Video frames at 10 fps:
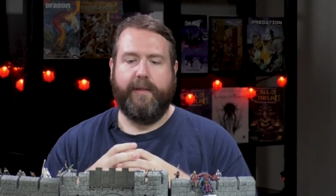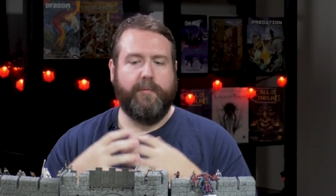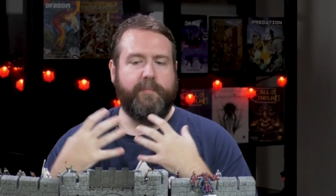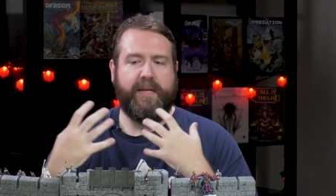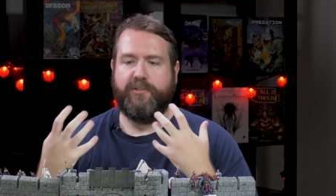
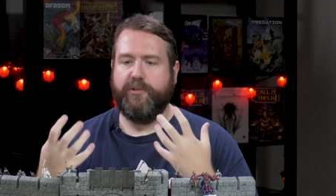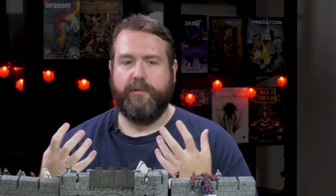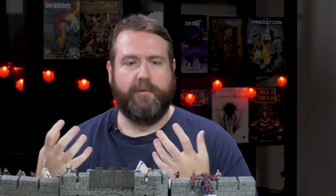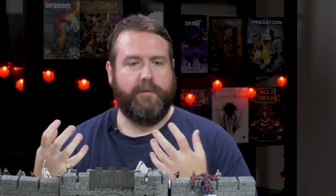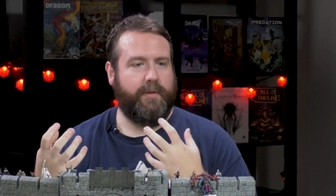
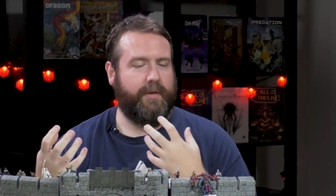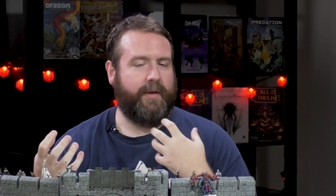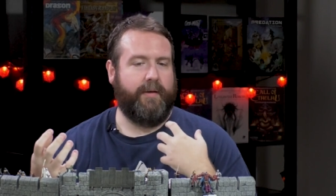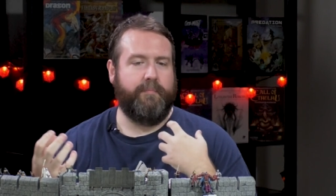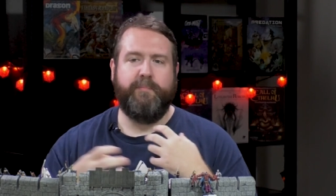elemental
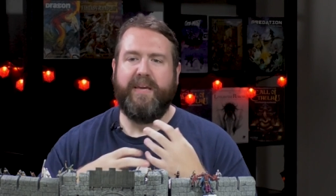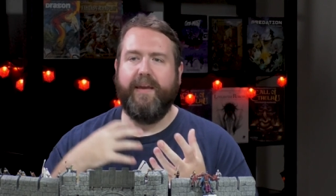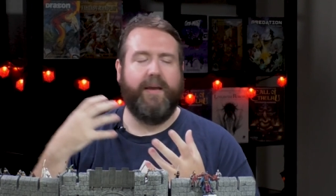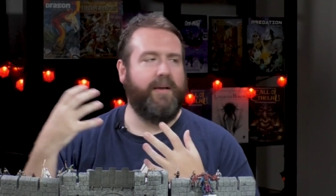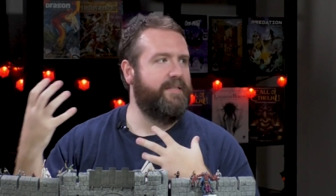uh,
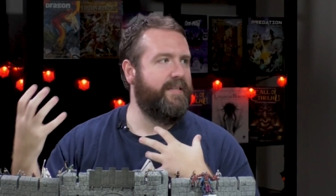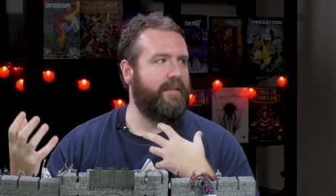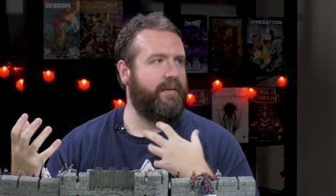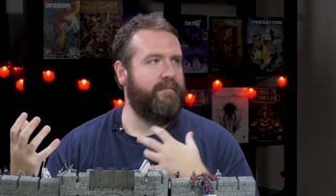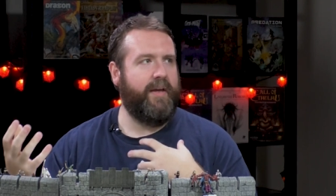beings
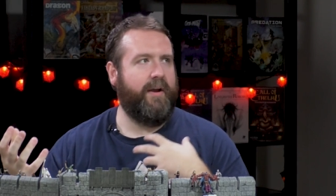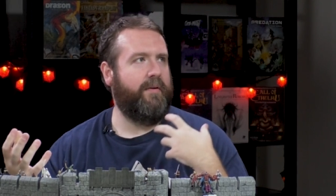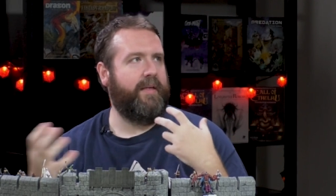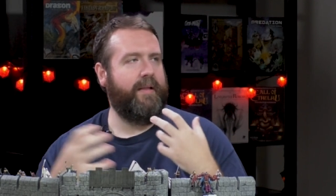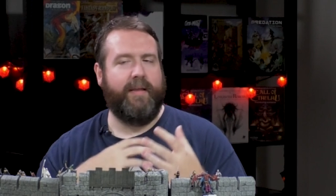that live
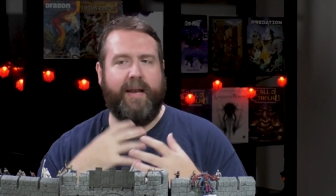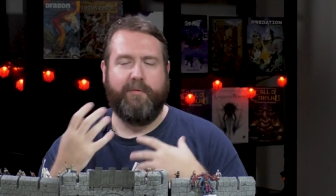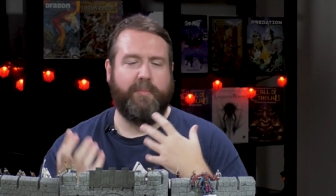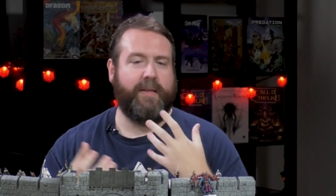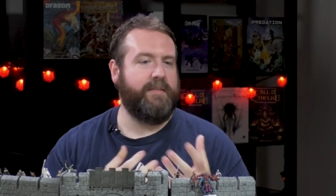there that, that
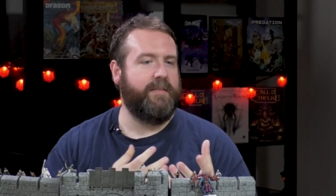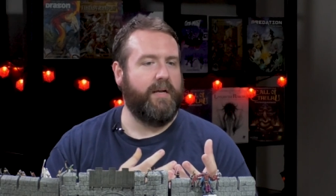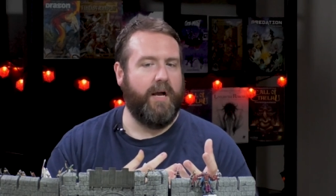have a place in the